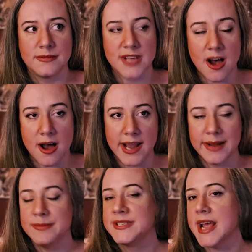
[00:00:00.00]

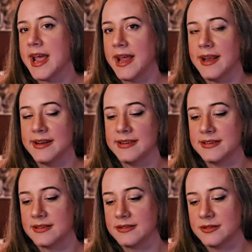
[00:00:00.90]
timed
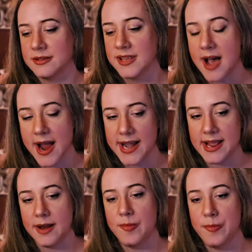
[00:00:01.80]
and
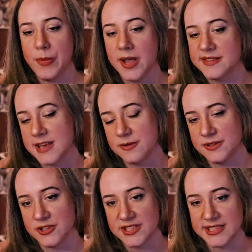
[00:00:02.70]
guided because I
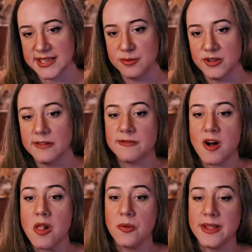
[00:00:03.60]
was just simply
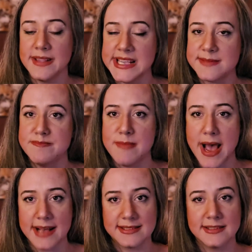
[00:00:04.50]
following these
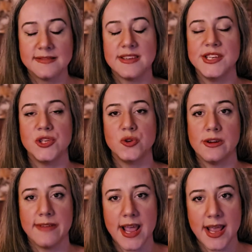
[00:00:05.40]
massive
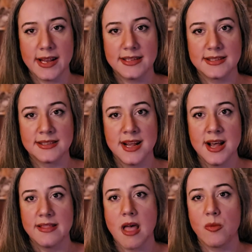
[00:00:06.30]
intuitive hits
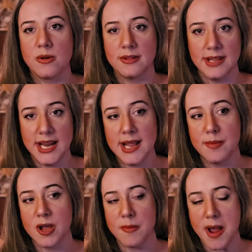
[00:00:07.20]
that were leading
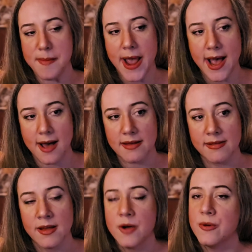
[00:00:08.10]
me on my
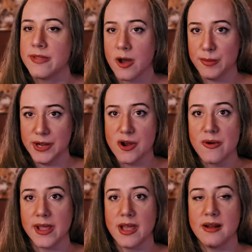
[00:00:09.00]
path without me
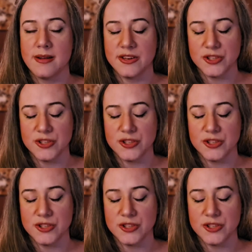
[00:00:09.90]
knowing it.